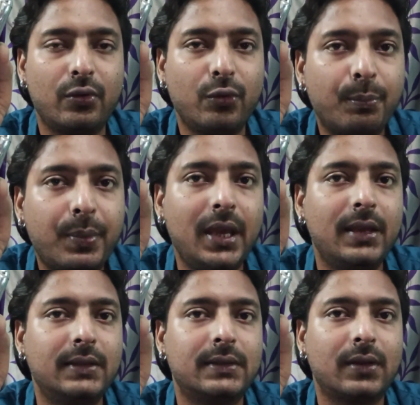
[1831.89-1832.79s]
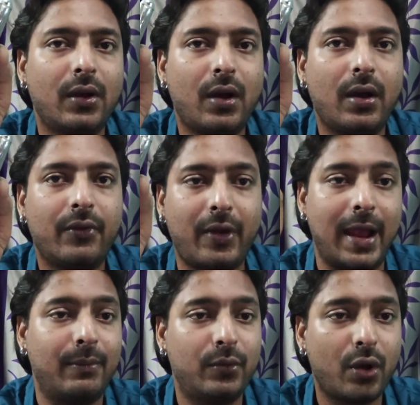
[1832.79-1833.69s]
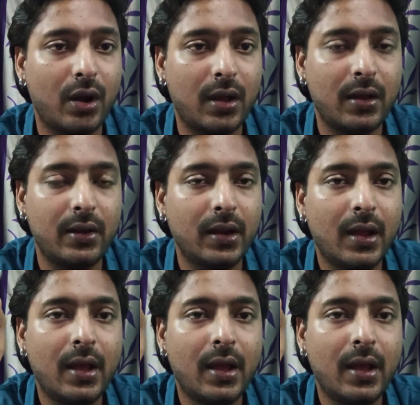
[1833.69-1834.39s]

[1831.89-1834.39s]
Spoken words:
rupees or $5